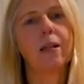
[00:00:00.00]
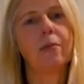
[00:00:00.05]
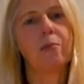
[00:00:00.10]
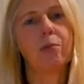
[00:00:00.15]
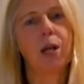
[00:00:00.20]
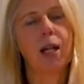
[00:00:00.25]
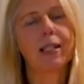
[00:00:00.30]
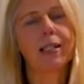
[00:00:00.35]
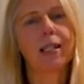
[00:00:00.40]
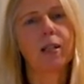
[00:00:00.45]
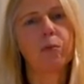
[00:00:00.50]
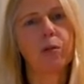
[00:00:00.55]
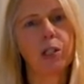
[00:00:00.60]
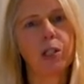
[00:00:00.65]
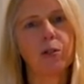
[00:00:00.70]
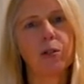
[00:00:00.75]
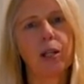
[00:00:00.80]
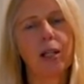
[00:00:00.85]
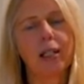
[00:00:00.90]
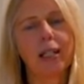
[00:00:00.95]
pressing,
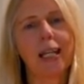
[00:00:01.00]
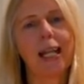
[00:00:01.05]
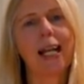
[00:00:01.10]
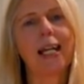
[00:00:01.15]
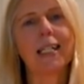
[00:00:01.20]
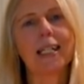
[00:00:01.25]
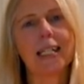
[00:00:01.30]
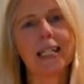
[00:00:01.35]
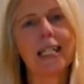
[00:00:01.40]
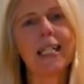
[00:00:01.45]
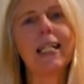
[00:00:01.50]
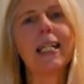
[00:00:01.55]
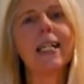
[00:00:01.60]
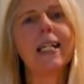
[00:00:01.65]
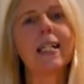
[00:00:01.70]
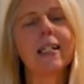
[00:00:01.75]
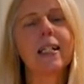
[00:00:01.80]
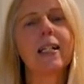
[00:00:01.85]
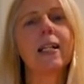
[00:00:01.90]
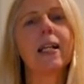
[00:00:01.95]
which they added
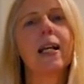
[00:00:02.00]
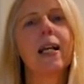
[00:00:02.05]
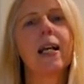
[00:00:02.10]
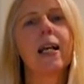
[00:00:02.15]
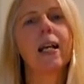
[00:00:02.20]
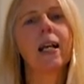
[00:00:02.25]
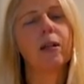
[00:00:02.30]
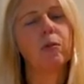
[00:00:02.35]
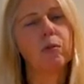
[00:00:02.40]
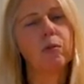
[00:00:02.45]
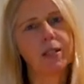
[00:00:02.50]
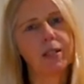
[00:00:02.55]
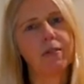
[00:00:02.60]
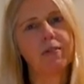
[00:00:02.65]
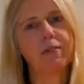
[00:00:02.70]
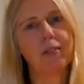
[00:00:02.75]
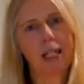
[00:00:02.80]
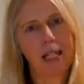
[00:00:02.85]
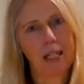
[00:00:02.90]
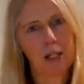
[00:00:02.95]
heat, was
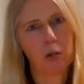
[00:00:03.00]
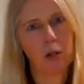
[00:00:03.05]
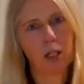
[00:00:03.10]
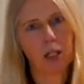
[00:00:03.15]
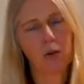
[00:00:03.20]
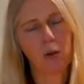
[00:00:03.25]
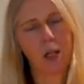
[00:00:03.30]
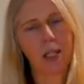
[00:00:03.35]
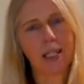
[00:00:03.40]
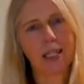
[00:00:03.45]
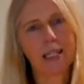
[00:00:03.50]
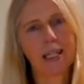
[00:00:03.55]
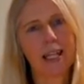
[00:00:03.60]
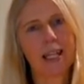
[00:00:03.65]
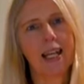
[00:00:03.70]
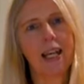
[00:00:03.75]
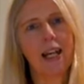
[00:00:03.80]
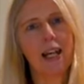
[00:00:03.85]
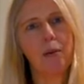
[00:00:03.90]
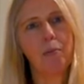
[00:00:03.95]
of a lower quality.